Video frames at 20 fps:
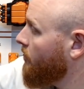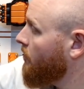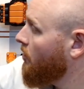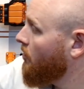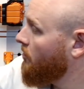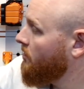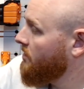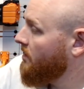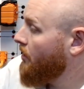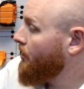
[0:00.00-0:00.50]

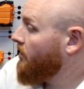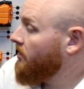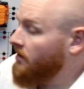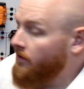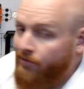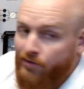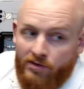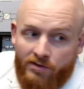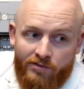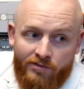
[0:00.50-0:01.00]
There is nothing
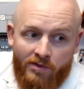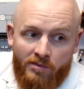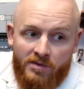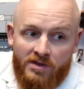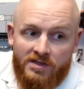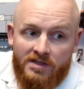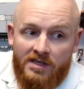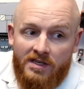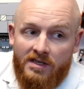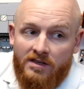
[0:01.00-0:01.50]
different from
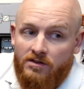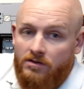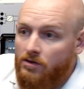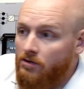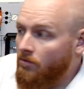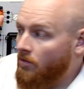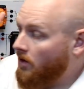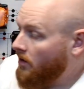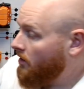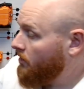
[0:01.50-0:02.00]
this key to
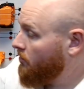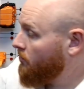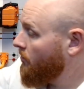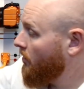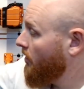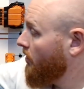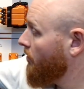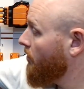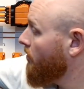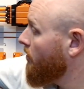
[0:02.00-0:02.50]
the one on the
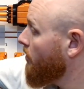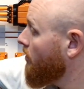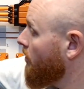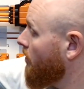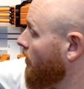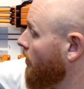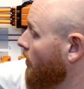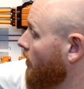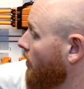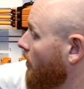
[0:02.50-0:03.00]
trainer.
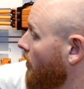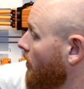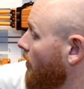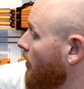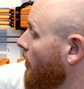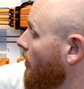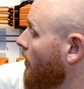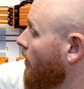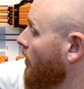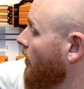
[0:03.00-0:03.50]

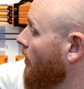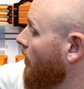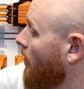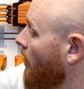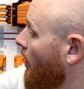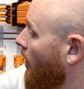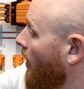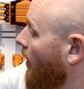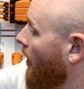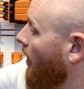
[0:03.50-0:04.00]

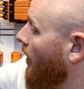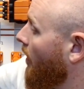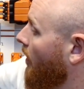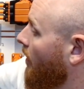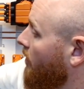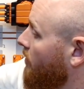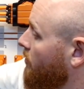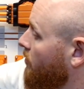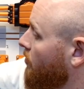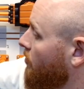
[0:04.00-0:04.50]

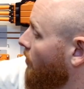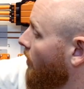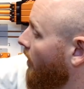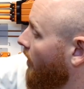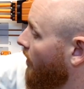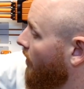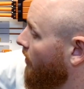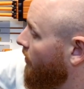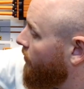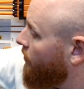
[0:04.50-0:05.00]
And you
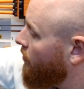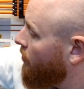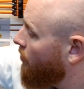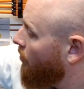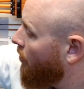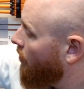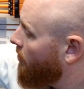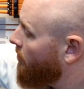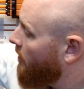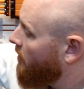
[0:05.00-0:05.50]
have
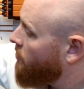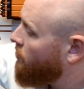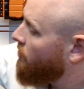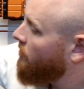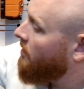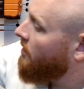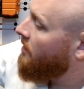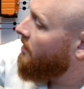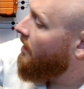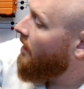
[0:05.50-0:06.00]
your
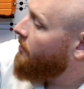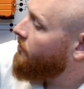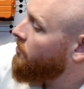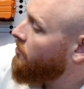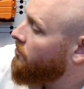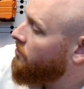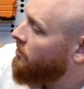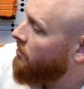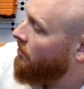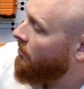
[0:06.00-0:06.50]
measuring
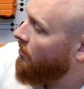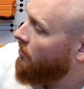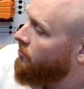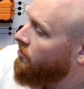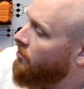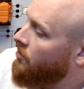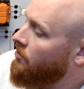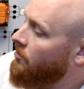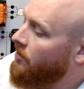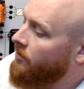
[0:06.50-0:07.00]
adapters. There are
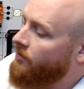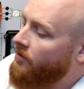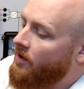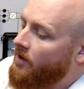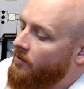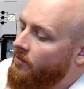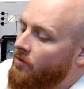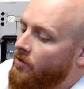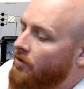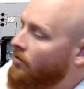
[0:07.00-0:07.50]
2 of
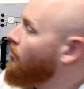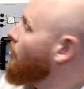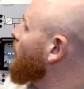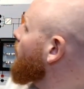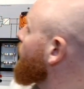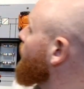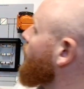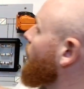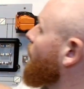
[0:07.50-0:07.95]
them, one